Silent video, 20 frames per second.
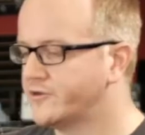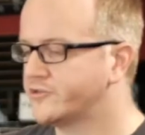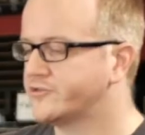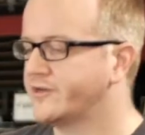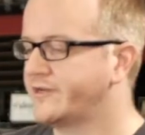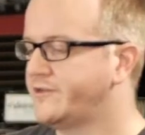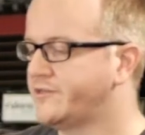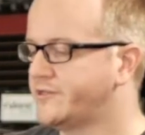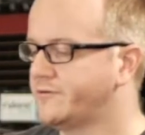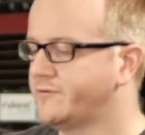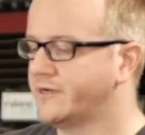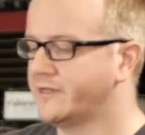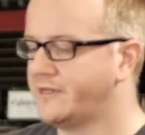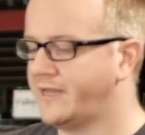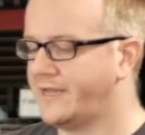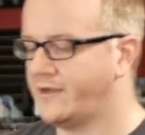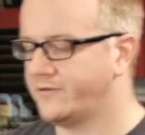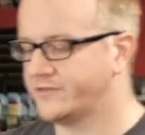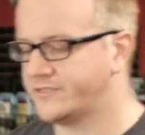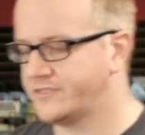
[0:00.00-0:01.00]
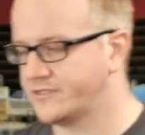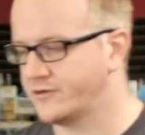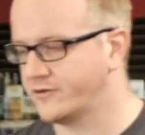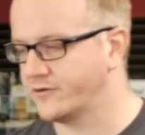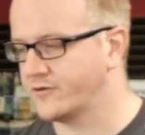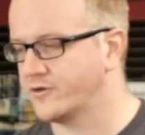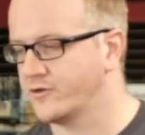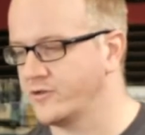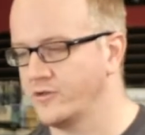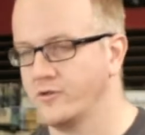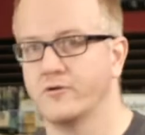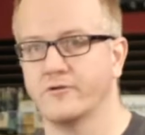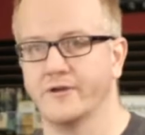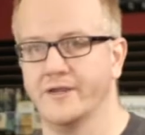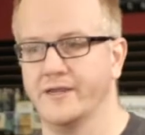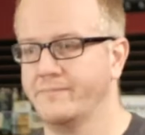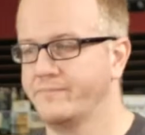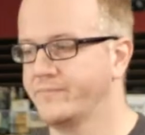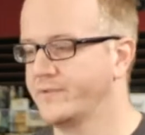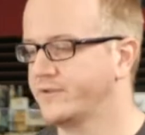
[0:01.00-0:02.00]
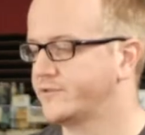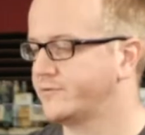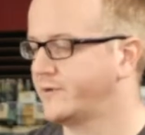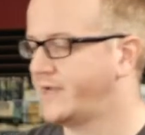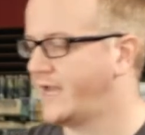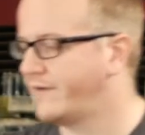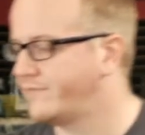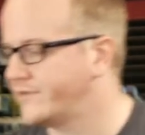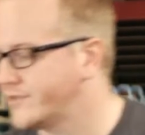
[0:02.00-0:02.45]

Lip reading: what you're trying to do in KLEOS is earn glory. So we